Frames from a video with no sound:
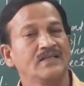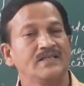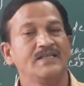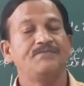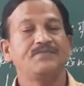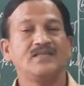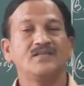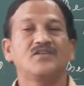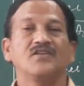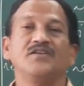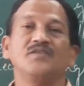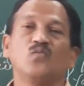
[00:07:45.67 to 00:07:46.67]
if the
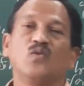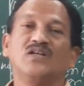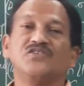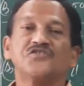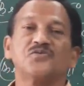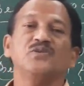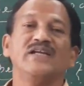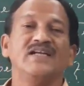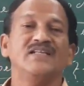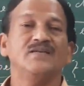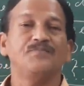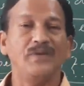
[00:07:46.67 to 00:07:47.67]
drawer wants to
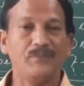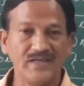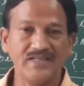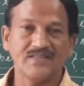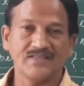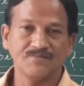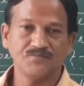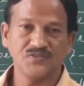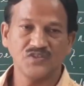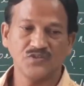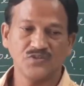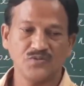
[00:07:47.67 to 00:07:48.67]
get the payment,
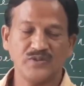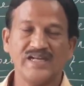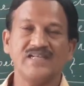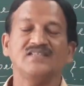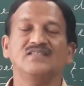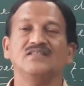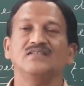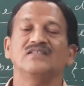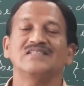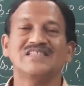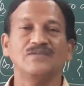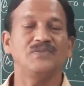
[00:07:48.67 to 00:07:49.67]

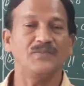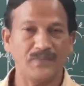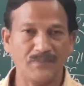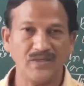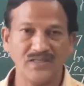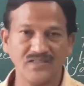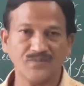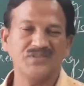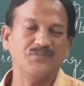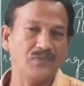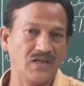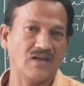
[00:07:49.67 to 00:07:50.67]
receive the payment of
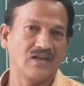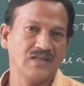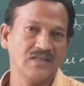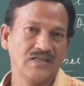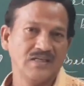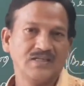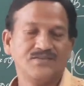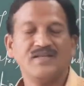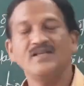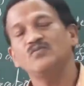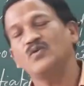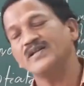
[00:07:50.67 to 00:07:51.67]
the bill,
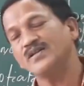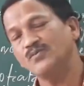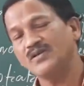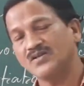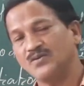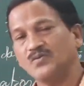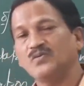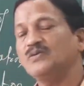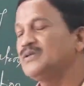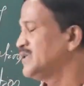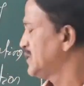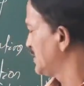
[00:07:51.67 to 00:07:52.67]
then what he will do?